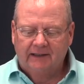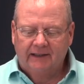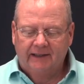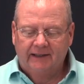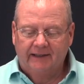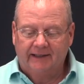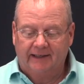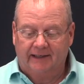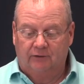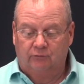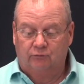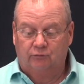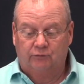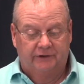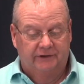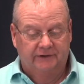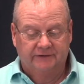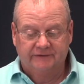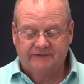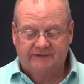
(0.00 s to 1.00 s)
It had a
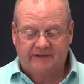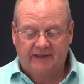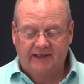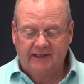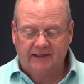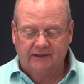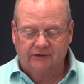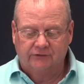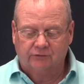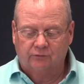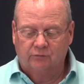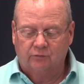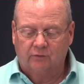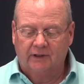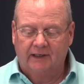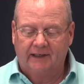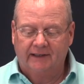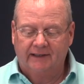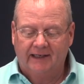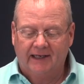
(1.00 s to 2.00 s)
real stage where
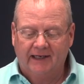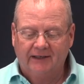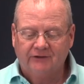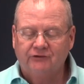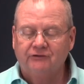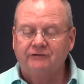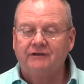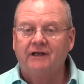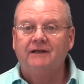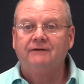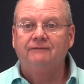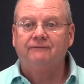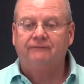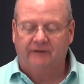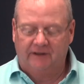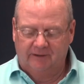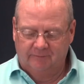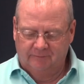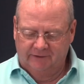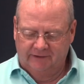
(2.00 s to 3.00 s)
I'd entertain
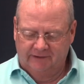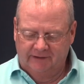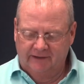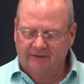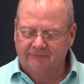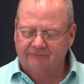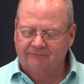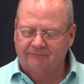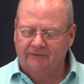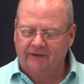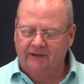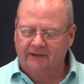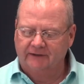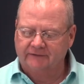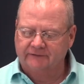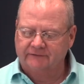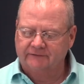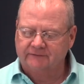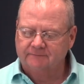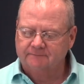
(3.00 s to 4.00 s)
family and
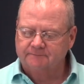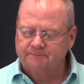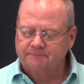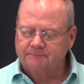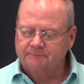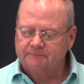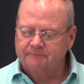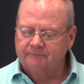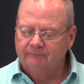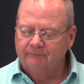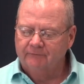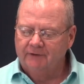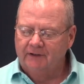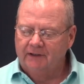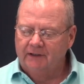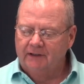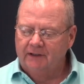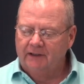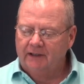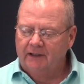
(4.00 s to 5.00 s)
friends.
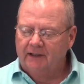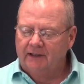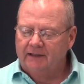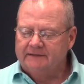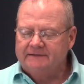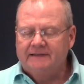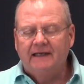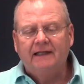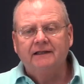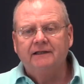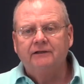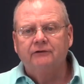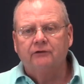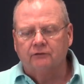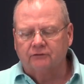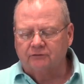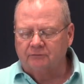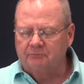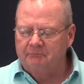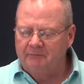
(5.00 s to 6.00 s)
Telling
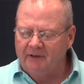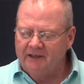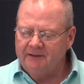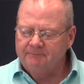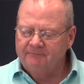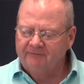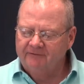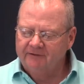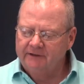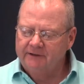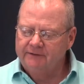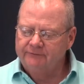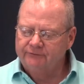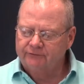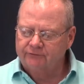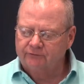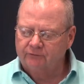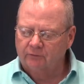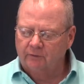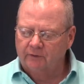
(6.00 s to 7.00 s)
those make-believe
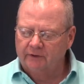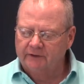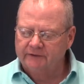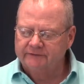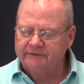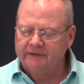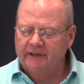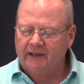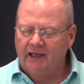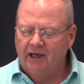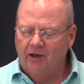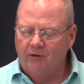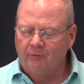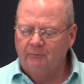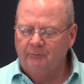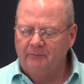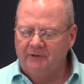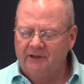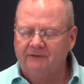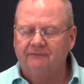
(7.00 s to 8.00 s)
stories
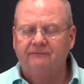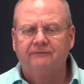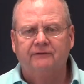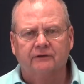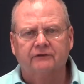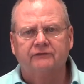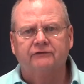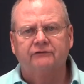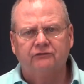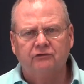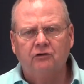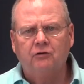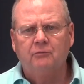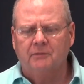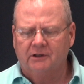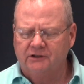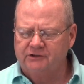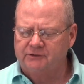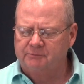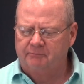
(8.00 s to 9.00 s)
helped me feel so
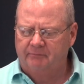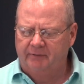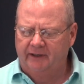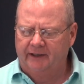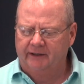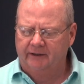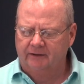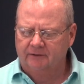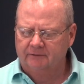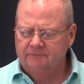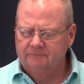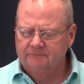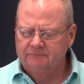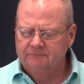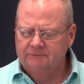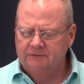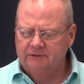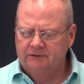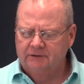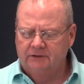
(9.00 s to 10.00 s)
much better.
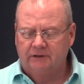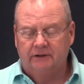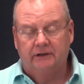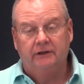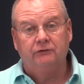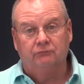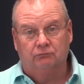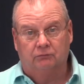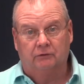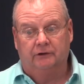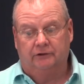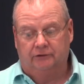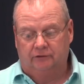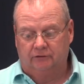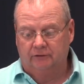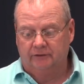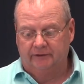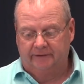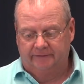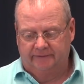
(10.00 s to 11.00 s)
He's really
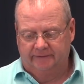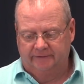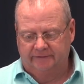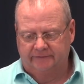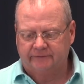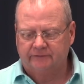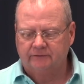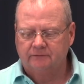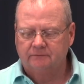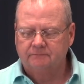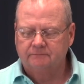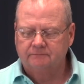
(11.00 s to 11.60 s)
good at this.